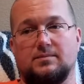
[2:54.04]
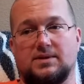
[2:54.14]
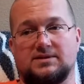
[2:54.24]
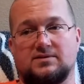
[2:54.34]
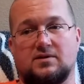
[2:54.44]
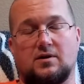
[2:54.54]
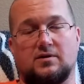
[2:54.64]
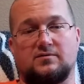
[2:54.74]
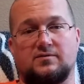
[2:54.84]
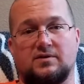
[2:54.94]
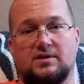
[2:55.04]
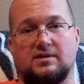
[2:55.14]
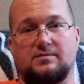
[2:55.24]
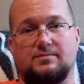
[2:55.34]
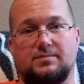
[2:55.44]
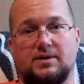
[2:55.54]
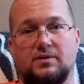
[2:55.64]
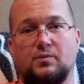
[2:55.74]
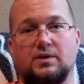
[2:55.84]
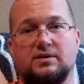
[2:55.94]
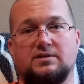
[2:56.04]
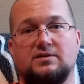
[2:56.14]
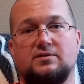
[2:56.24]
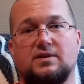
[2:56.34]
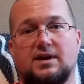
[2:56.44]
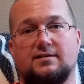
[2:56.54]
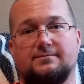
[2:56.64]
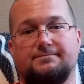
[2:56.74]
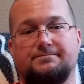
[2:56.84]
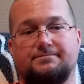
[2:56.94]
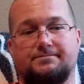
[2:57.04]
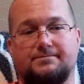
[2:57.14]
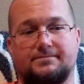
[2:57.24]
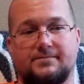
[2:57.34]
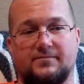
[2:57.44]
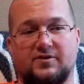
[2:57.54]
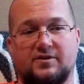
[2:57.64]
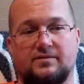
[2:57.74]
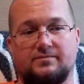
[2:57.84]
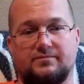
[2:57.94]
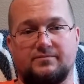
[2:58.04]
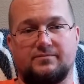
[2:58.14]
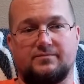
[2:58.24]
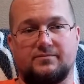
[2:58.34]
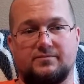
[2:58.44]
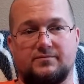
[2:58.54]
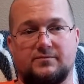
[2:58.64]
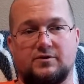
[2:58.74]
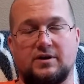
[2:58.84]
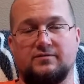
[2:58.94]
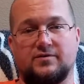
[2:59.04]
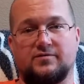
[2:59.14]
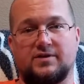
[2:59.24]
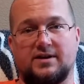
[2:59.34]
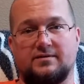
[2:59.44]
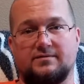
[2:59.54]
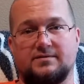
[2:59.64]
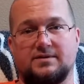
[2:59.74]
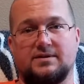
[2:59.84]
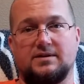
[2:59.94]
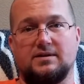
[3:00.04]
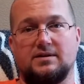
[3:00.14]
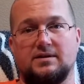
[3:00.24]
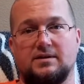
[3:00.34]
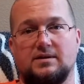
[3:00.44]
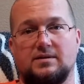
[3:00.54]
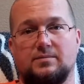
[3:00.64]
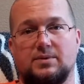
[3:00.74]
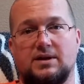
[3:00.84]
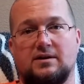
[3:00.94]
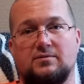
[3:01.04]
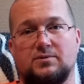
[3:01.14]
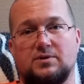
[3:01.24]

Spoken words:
bless her heart for being willing to do that. I'm very grateful for that. But now I'm